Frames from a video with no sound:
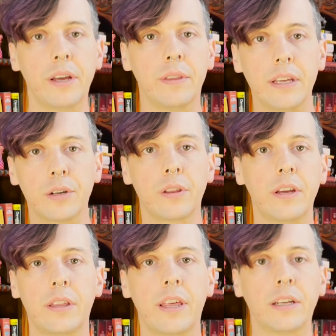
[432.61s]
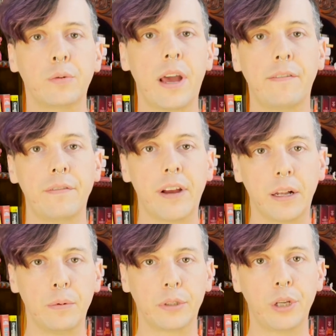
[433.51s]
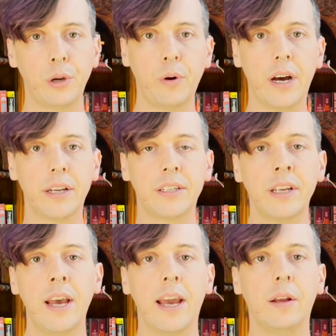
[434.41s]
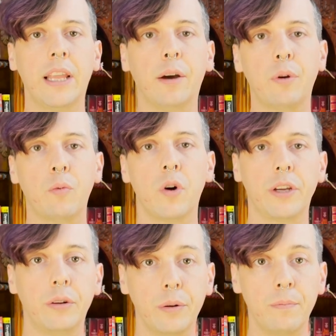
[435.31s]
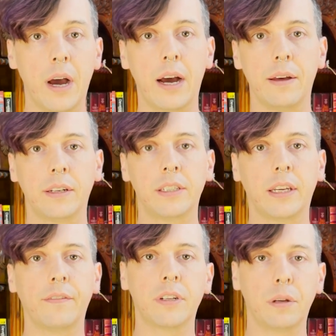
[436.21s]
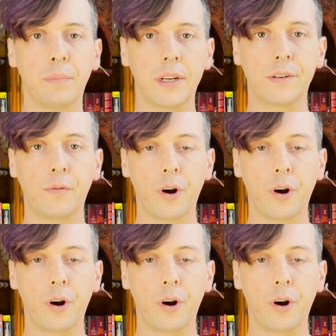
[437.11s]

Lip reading: These are the things we have available to us and that we want you to give us a pitch for.